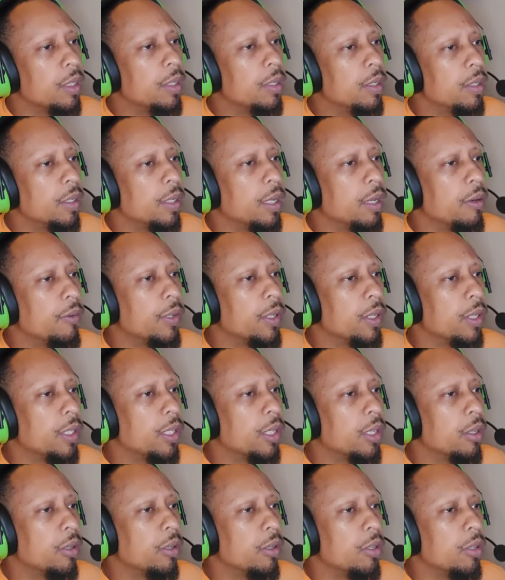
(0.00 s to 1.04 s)
area
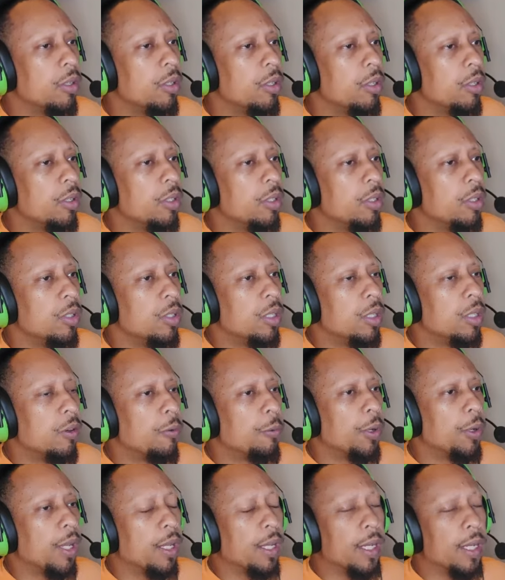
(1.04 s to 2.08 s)
here, or
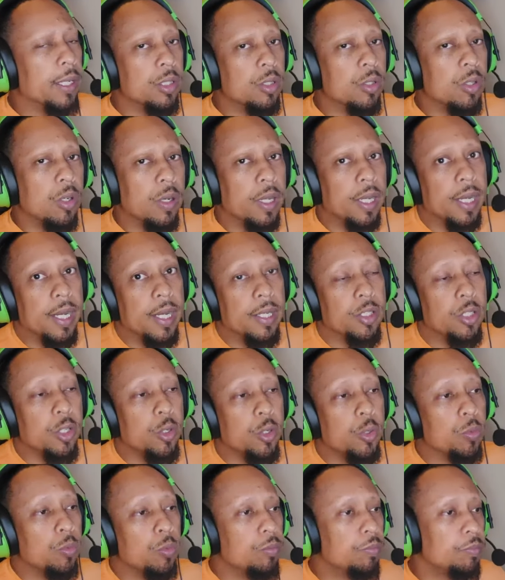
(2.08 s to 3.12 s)
what I like to call a hot zone.